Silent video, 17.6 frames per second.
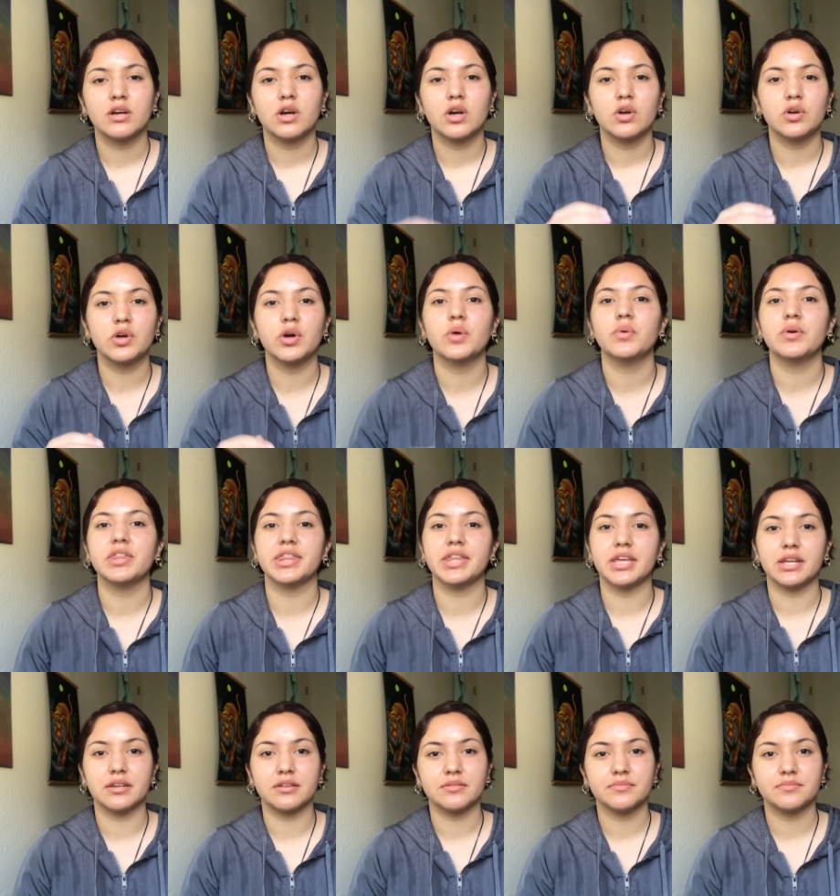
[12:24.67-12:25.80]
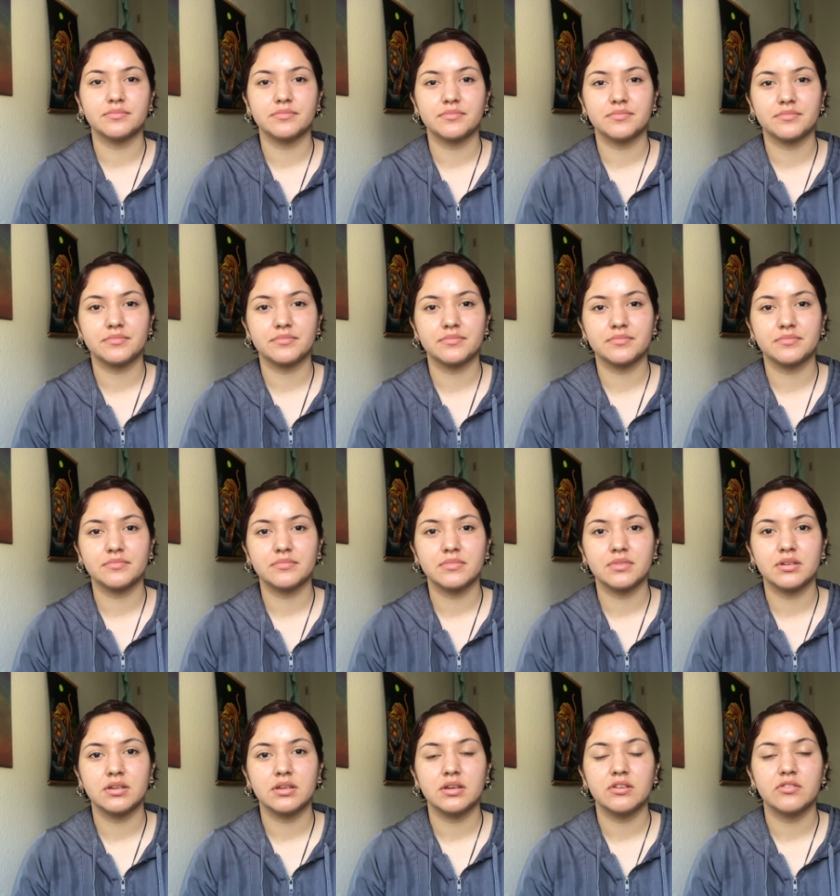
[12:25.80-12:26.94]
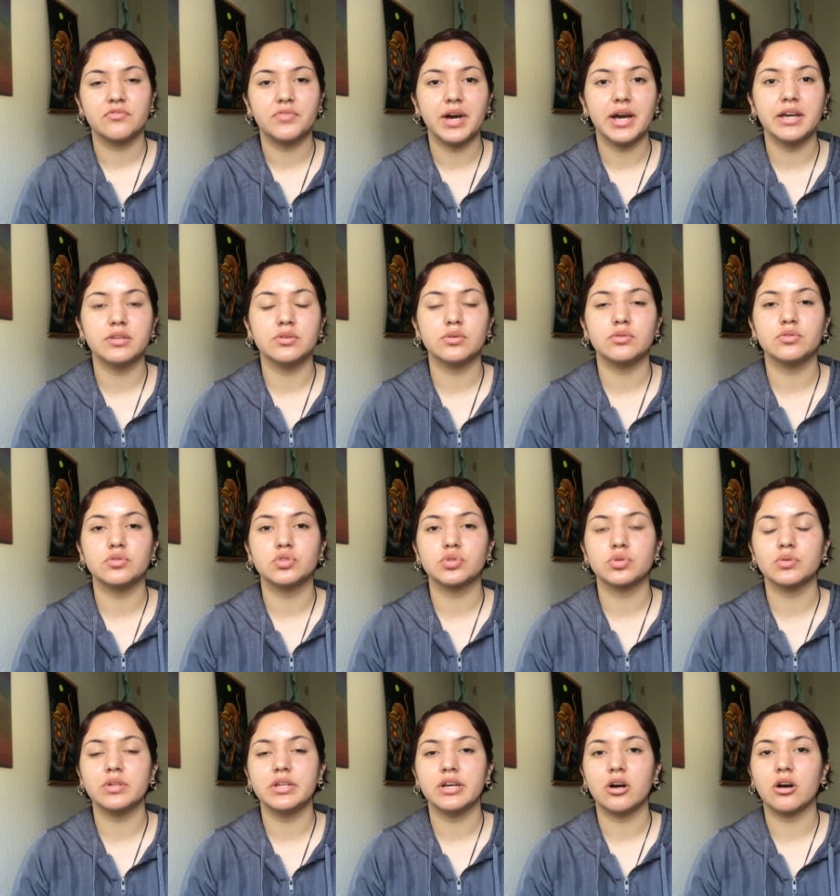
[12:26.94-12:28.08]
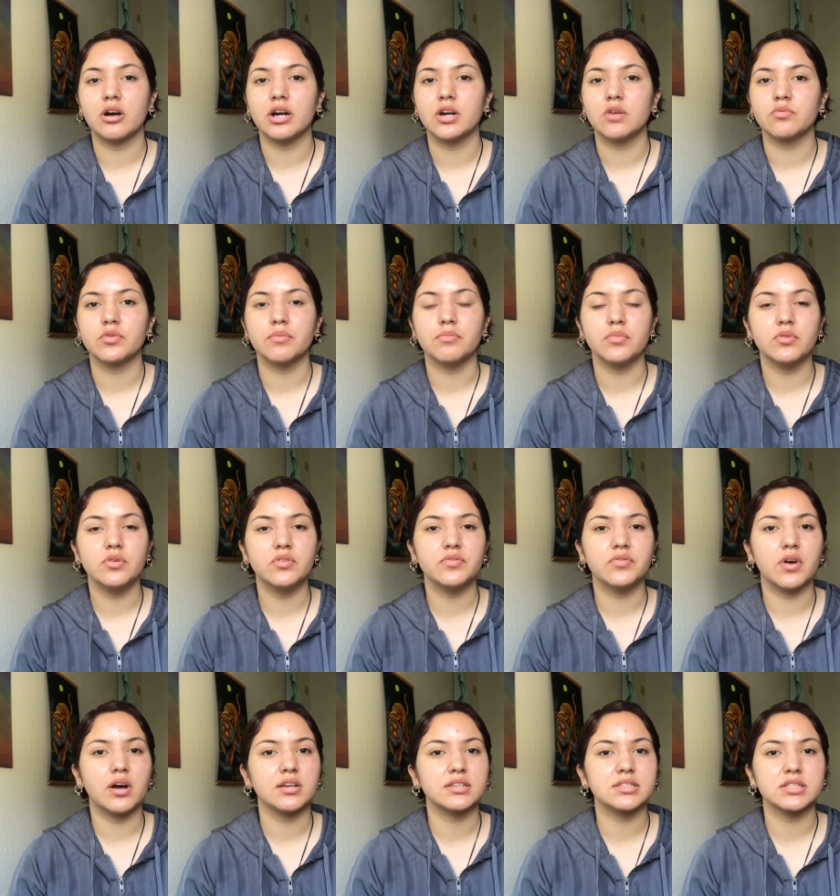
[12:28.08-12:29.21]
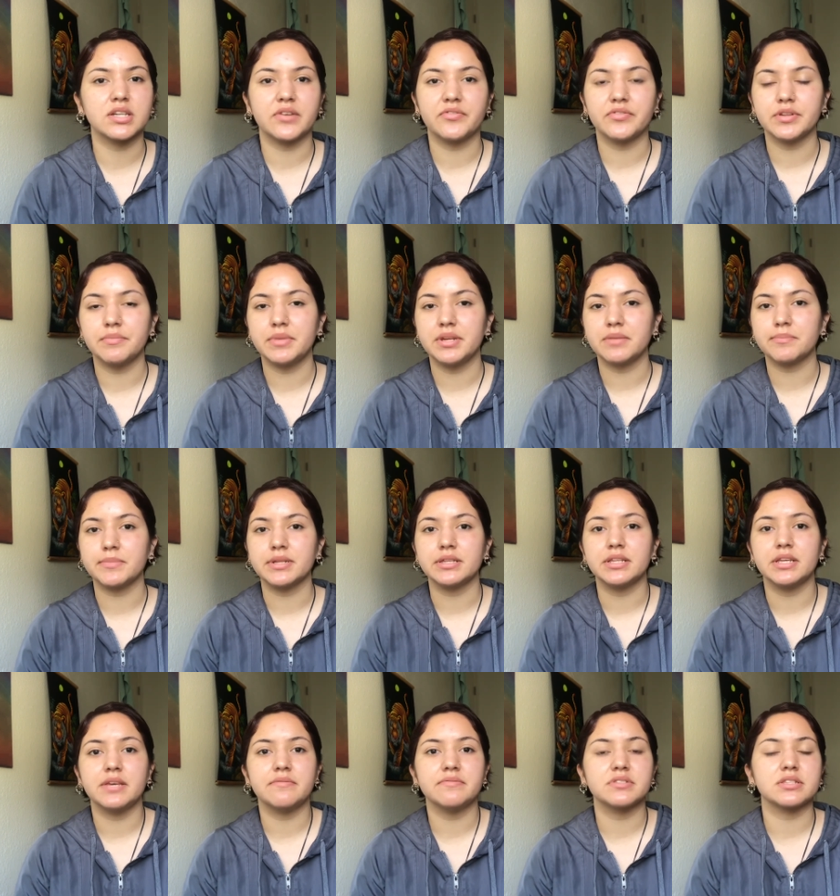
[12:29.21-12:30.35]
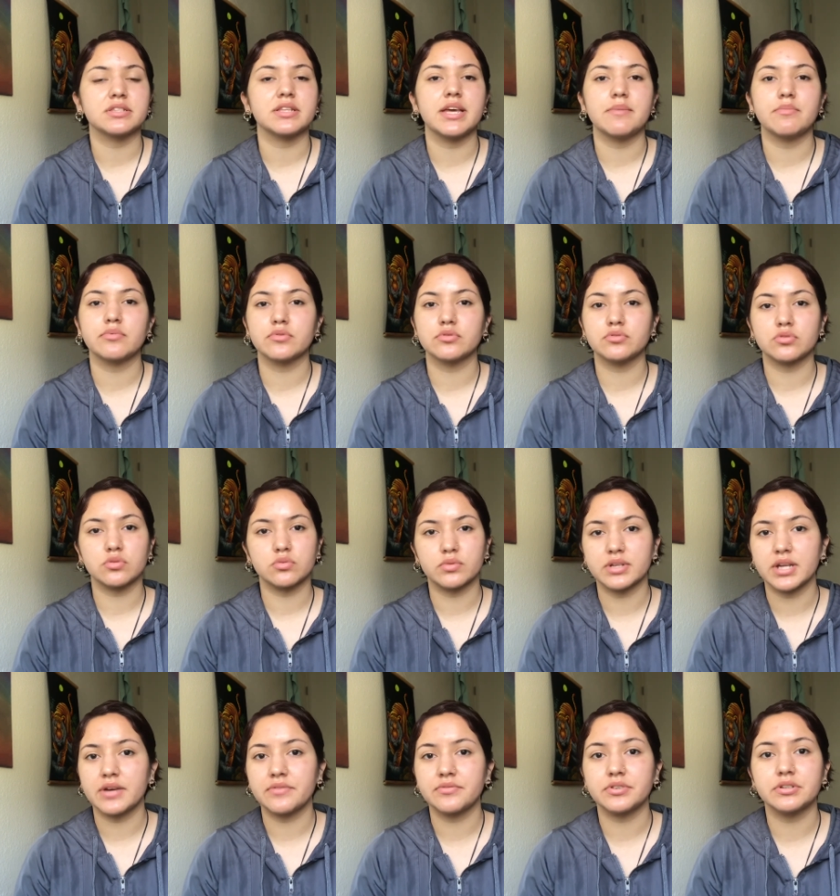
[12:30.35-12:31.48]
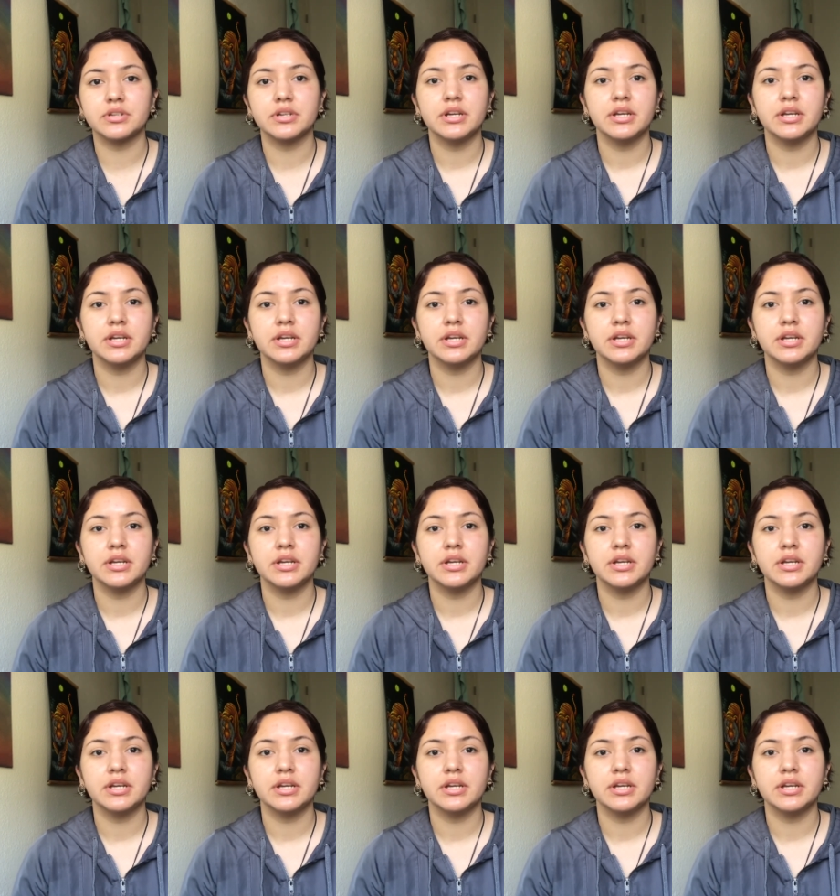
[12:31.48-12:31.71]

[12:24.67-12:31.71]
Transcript: go within find who you truly are and remove all self-limiting beliefs, labels, or whatever